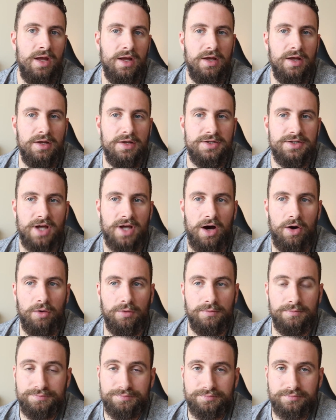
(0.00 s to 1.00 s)

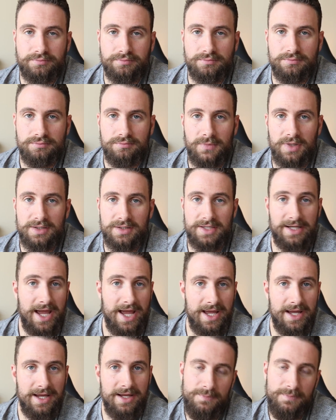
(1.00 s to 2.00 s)
So
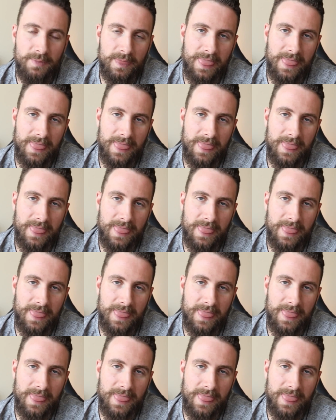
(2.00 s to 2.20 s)
today,